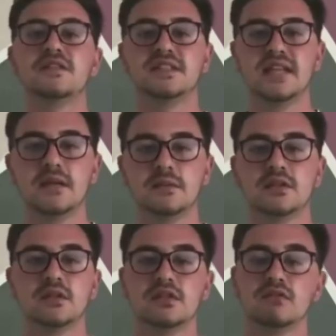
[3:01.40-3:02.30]
are telling
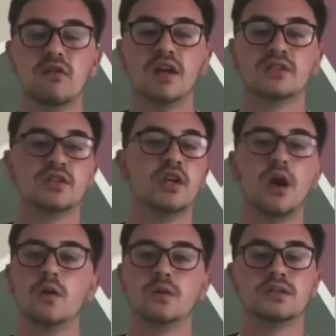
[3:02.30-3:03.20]
them to run, to
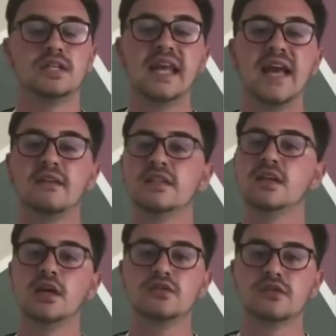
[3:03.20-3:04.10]
go, to get out of this
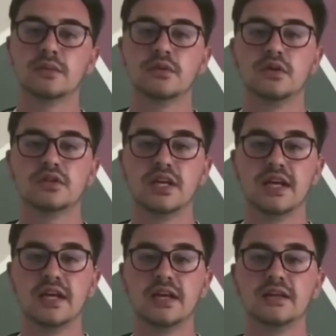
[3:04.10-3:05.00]
country, because
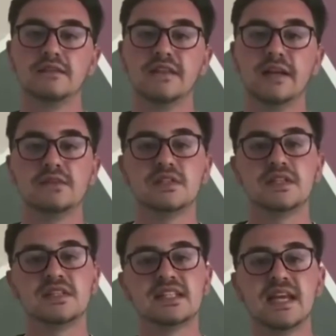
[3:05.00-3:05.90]
for them
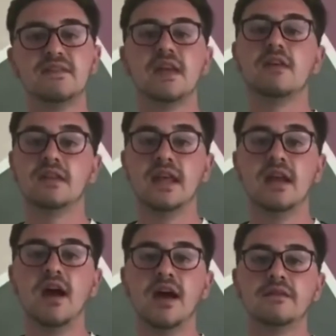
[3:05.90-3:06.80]
to save their
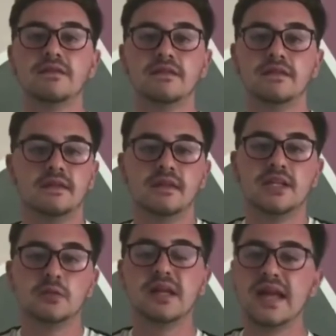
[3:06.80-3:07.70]
life,
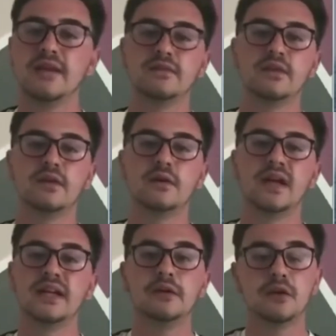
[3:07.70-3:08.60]
that's what they have to do,
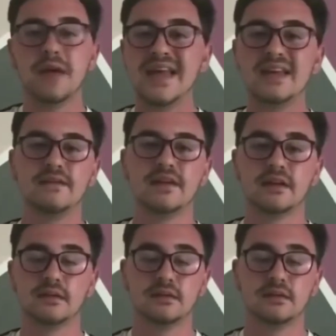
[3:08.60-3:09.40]
and they'll do anything. So what